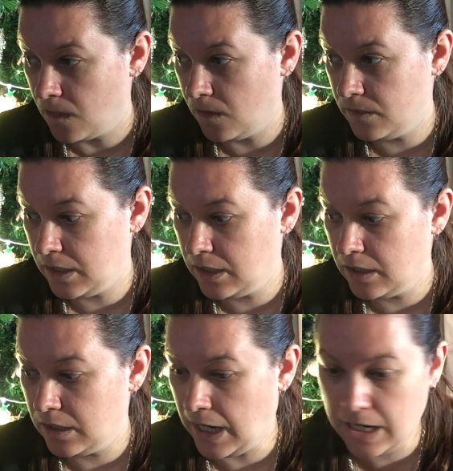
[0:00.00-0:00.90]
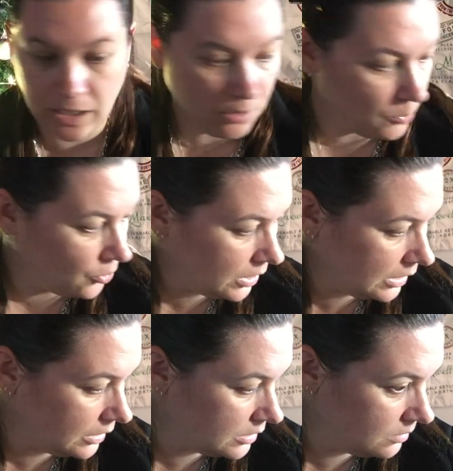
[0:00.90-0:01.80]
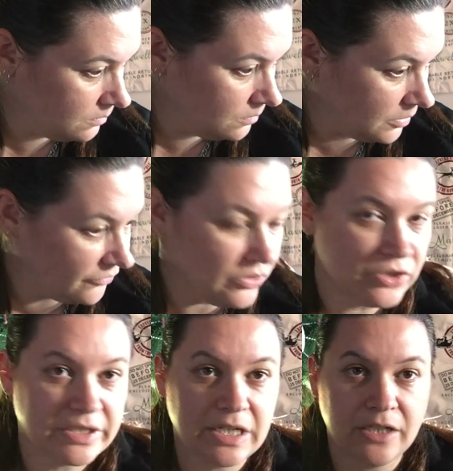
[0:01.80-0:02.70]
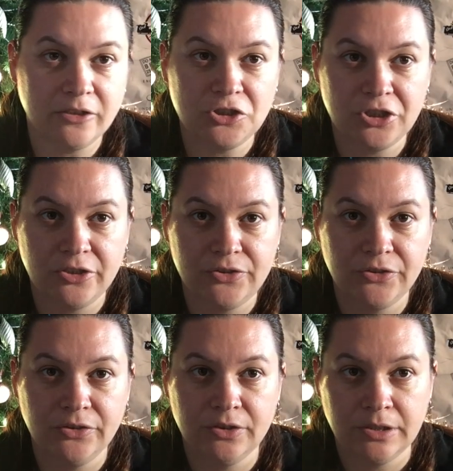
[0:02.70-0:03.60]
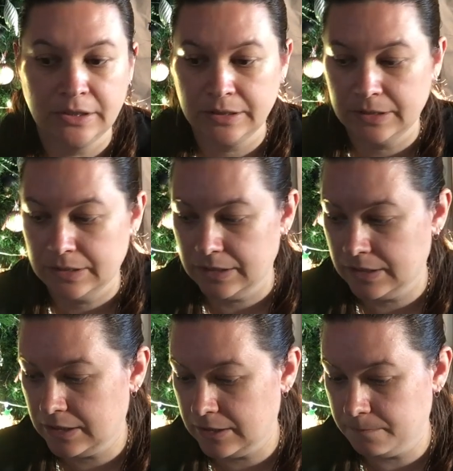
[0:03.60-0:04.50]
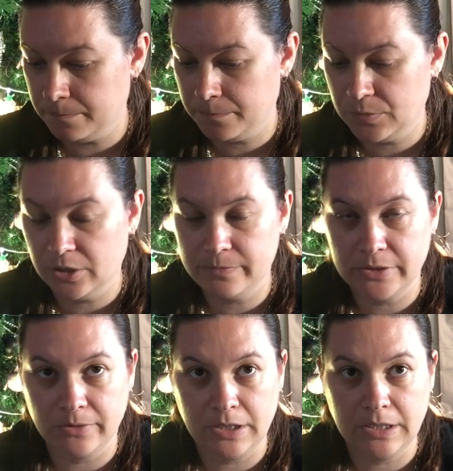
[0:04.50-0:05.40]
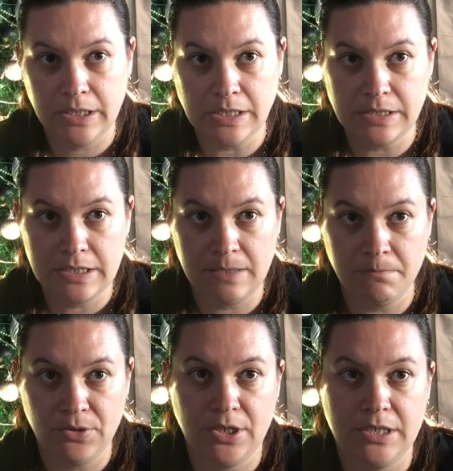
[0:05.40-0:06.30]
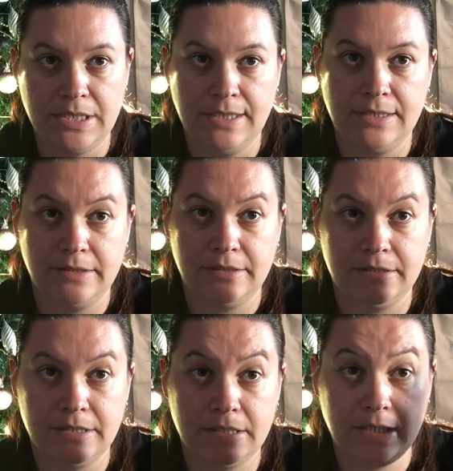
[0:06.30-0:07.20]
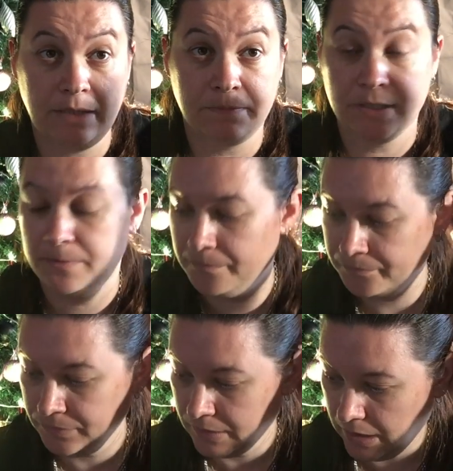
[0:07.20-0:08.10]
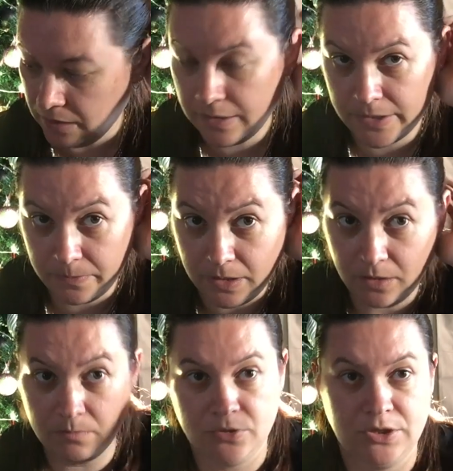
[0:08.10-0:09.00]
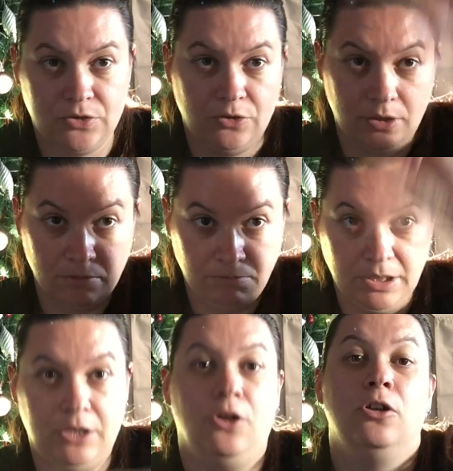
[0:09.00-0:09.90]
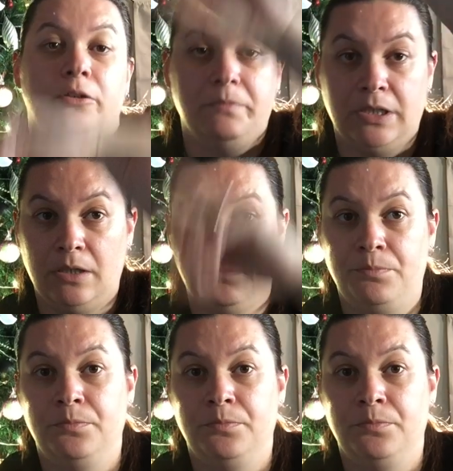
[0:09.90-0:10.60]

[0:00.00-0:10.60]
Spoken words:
the Animal Kingdom, my first Hade I showed you. I'm doing that in 10 by 10 stepped, and this one I'm just doing complete columns up.